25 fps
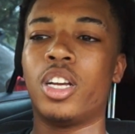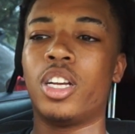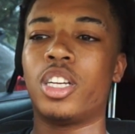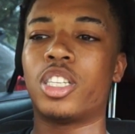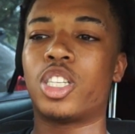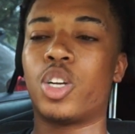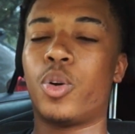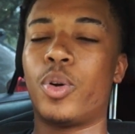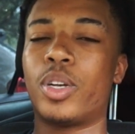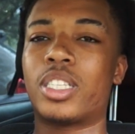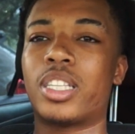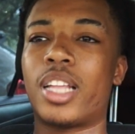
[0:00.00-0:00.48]

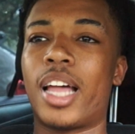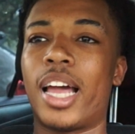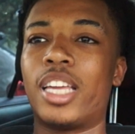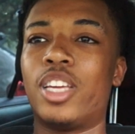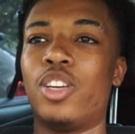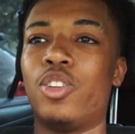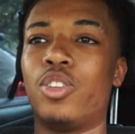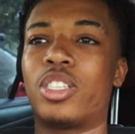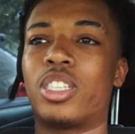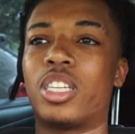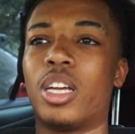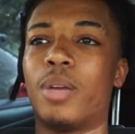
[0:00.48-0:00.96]
So it's
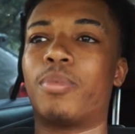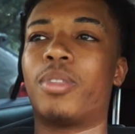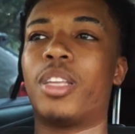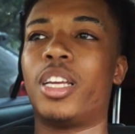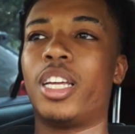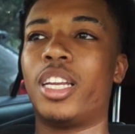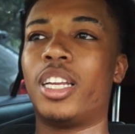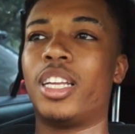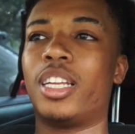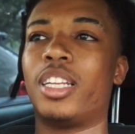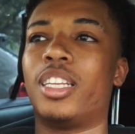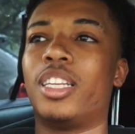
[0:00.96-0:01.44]
like
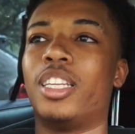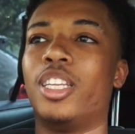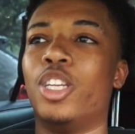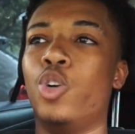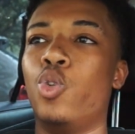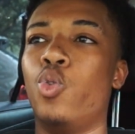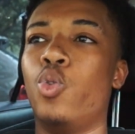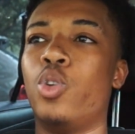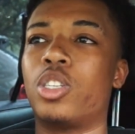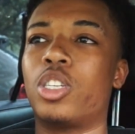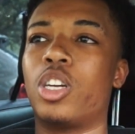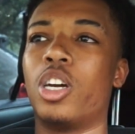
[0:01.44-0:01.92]
something
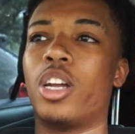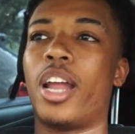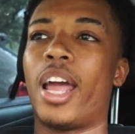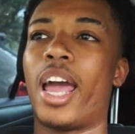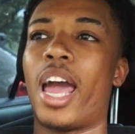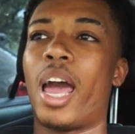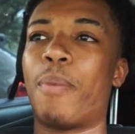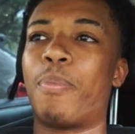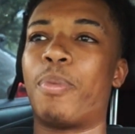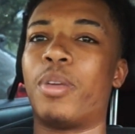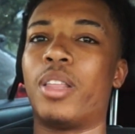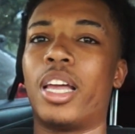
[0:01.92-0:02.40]
new is going to
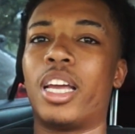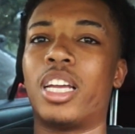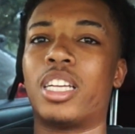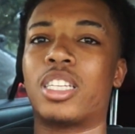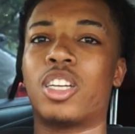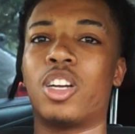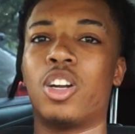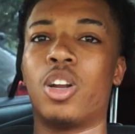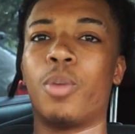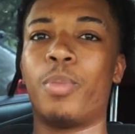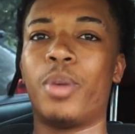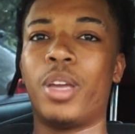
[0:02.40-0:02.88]
happen. Like, it's
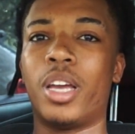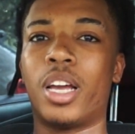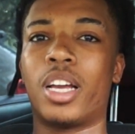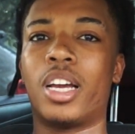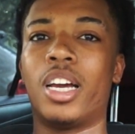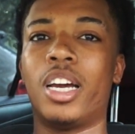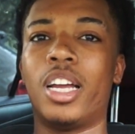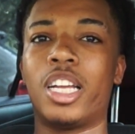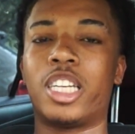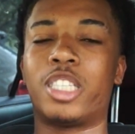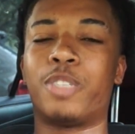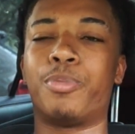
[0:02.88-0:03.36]
going to be a
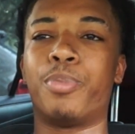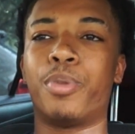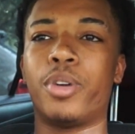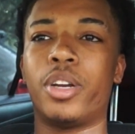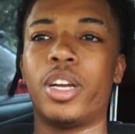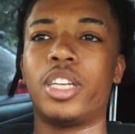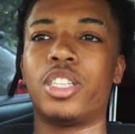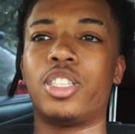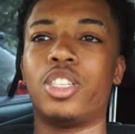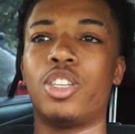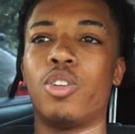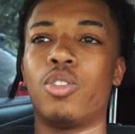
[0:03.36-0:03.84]
good
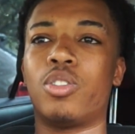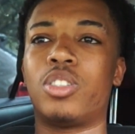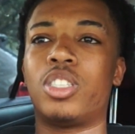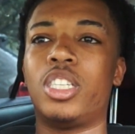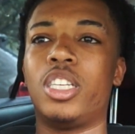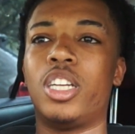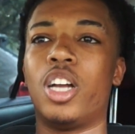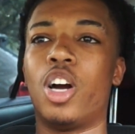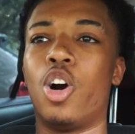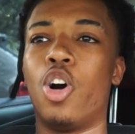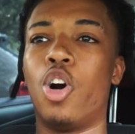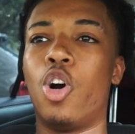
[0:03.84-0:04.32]
experience. You're going to
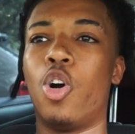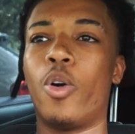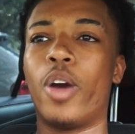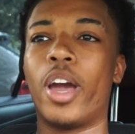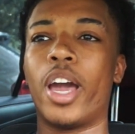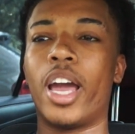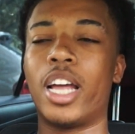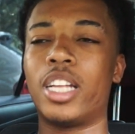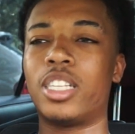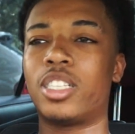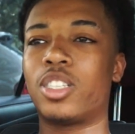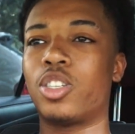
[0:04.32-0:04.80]
see the old
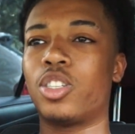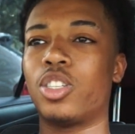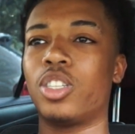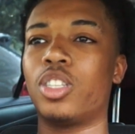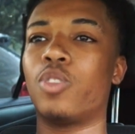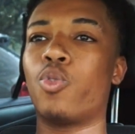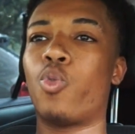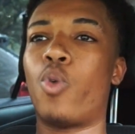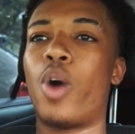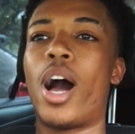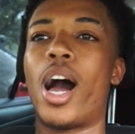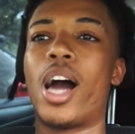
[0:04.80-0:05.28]
heads
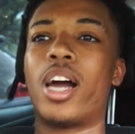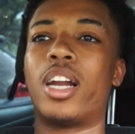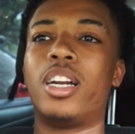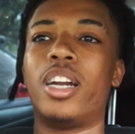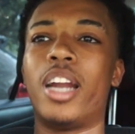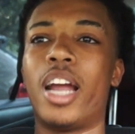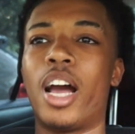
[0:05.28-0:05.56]
wilding